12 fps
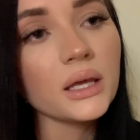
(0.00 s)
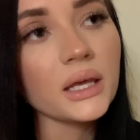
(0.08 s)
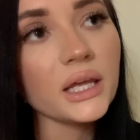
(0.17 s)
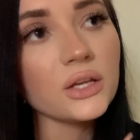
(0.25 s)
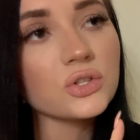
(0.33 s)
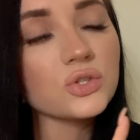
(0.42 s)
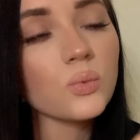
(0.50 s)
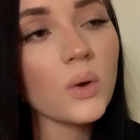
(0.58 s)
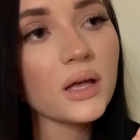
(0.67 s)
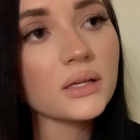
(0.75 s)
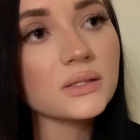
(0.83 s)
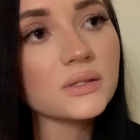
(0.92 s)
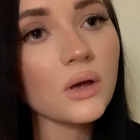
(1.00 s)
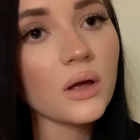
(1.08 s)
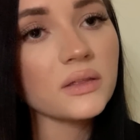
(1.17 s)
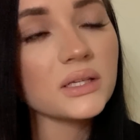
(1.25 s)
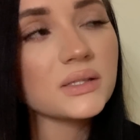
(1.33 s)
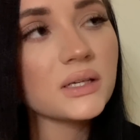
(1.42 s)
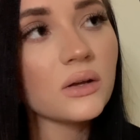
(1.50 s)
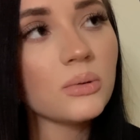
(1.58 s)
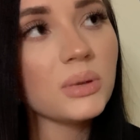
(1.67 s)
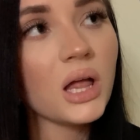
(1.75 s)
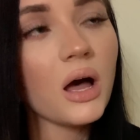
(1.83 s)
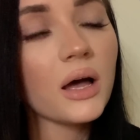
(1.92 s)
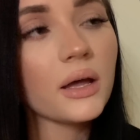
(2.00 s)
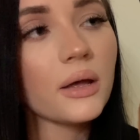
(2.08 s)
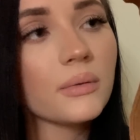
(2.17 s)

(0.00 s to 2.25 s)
inch was on this heel block.